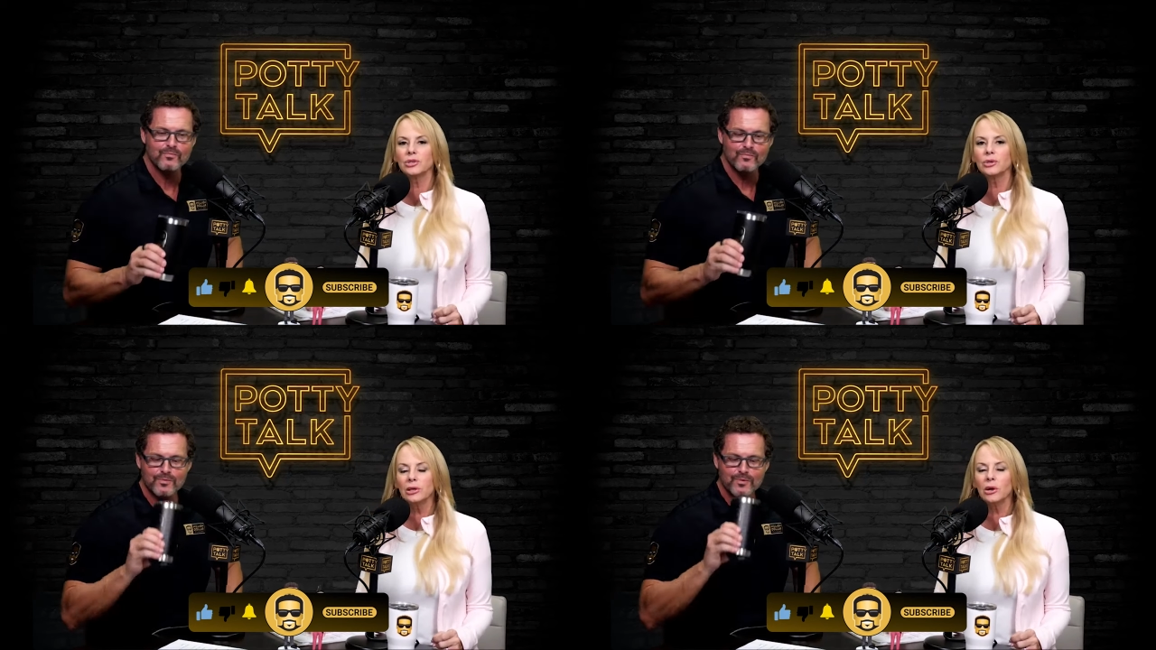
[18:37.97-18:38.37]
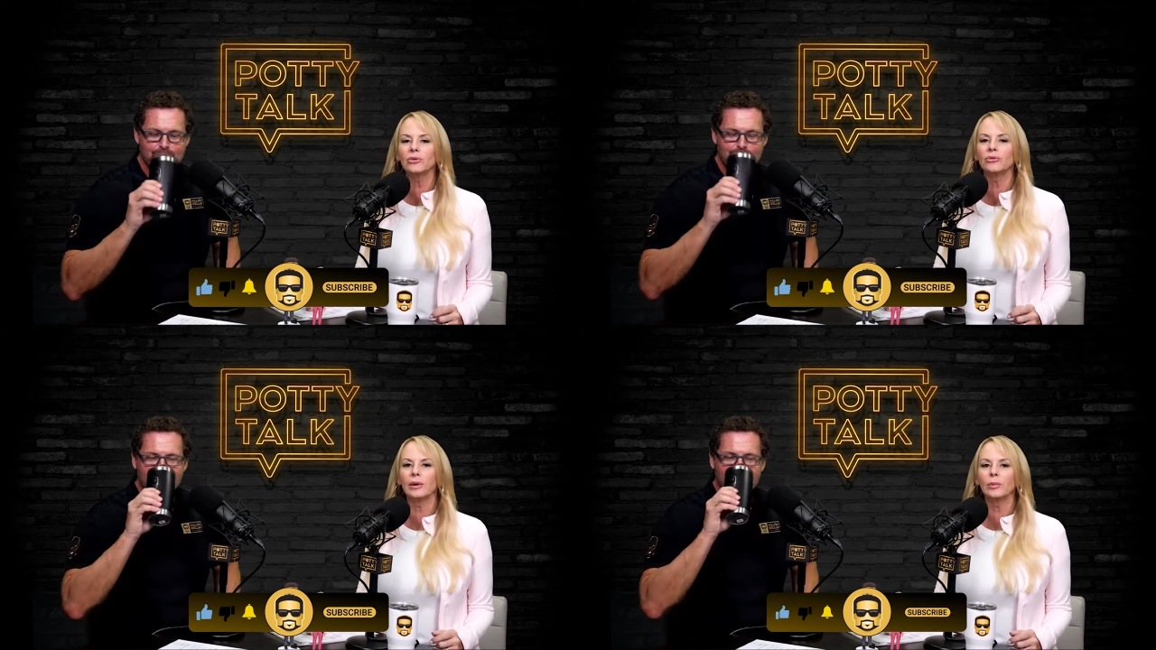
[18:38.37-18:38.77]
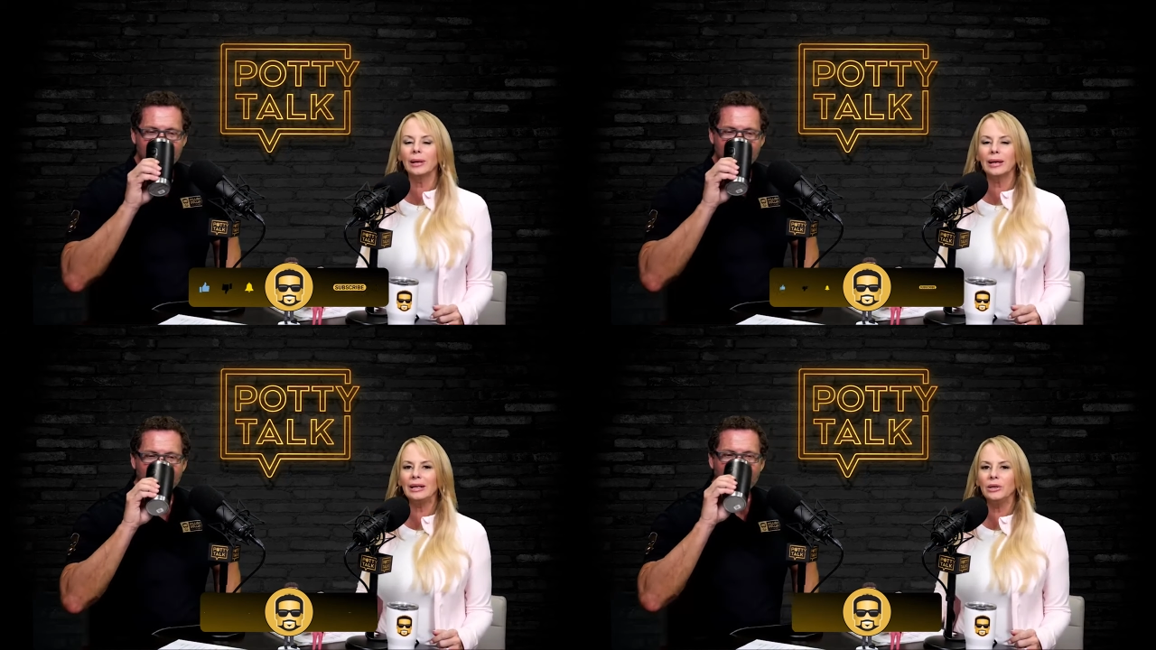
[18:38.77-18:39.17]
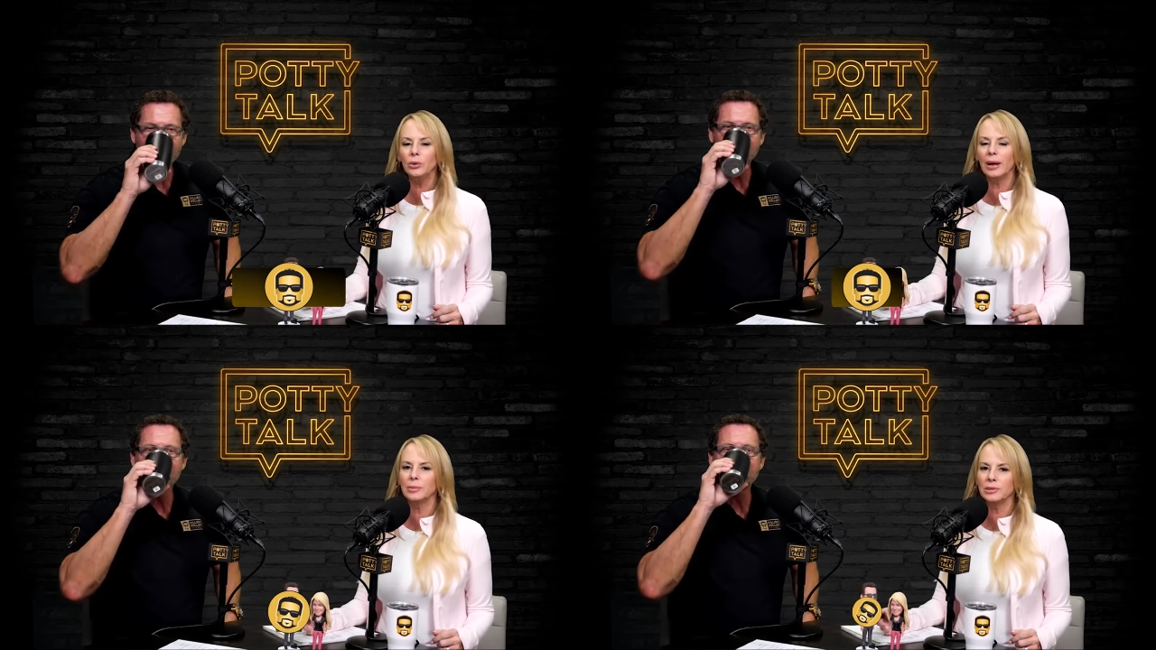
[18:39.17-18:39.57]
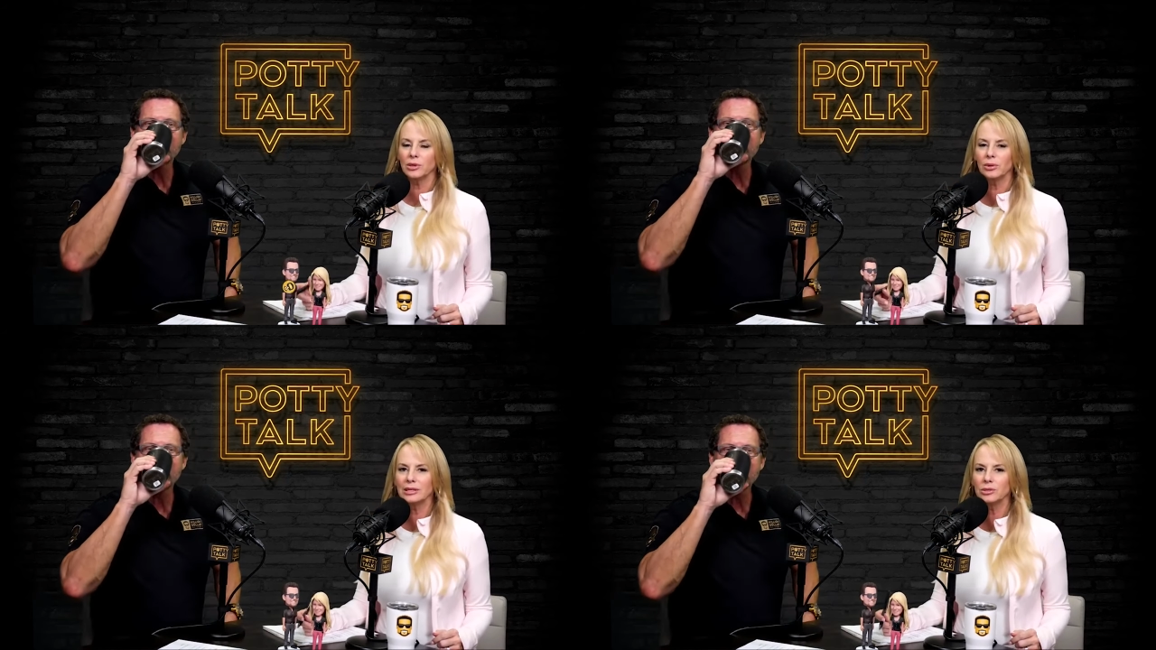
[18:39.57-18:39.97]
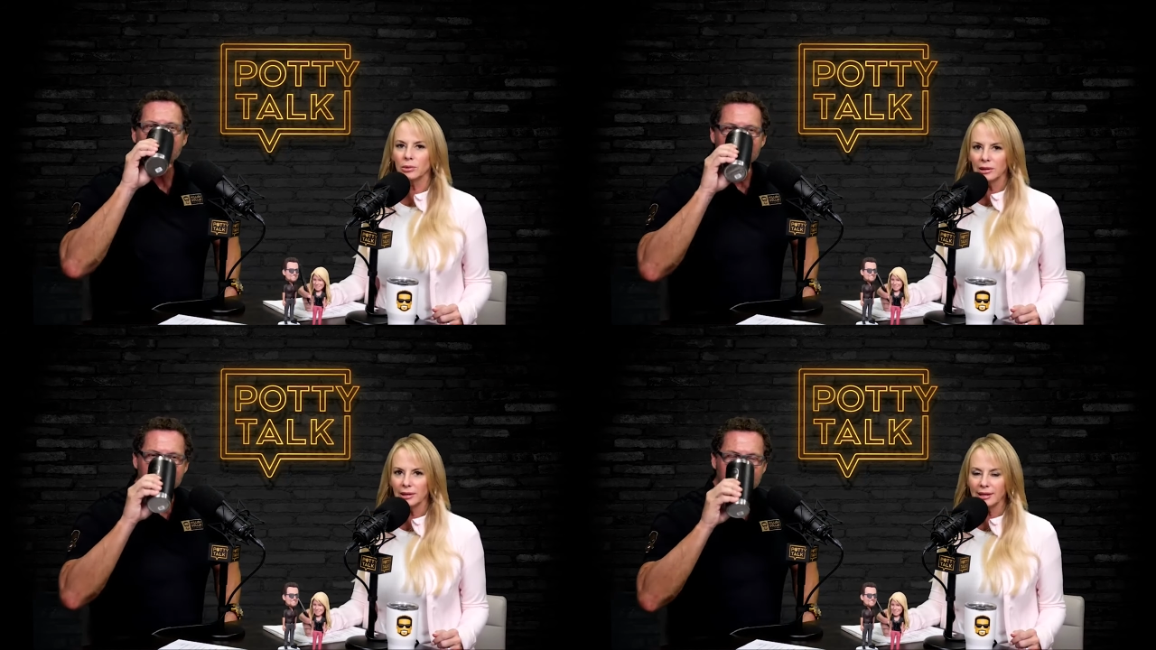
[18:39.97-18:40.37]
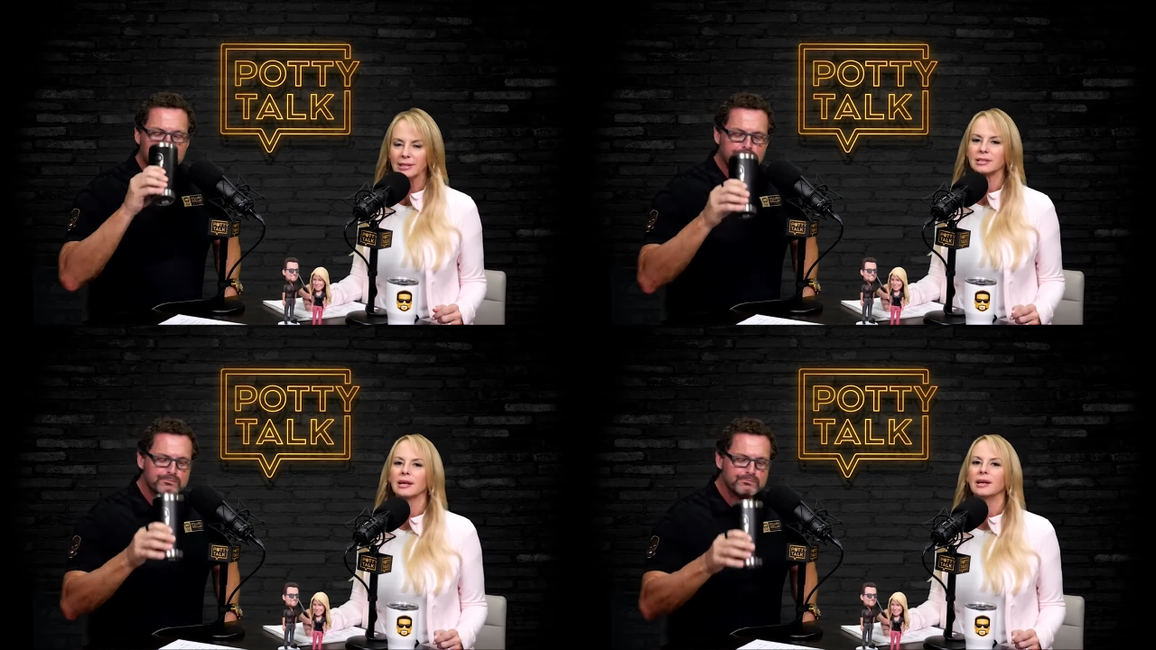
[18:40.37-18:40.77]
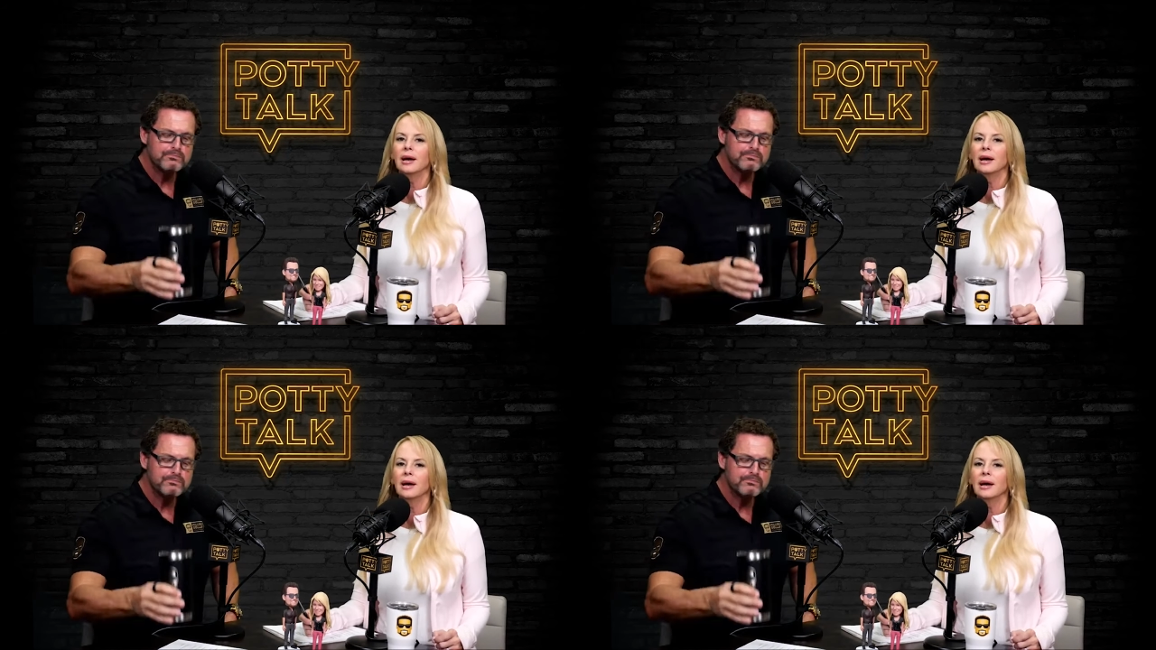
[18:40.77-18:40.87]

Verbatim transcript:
Speaker 1: to be notified when a new episode is released.